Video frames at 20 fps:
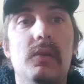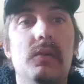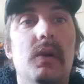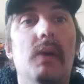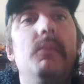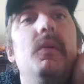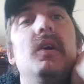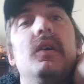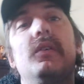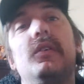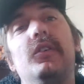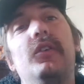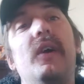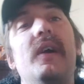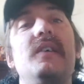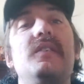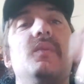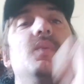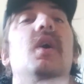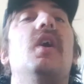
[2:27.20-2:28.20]
not
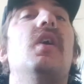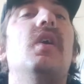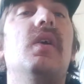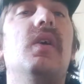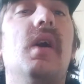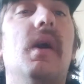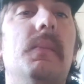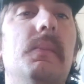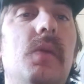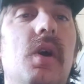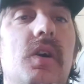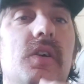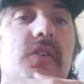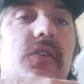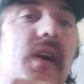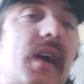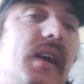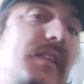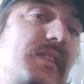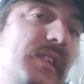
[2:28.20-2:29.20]
crazy. Well, I'm not
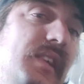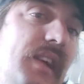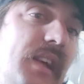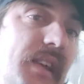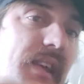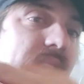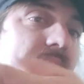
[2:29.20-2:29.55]
crazy in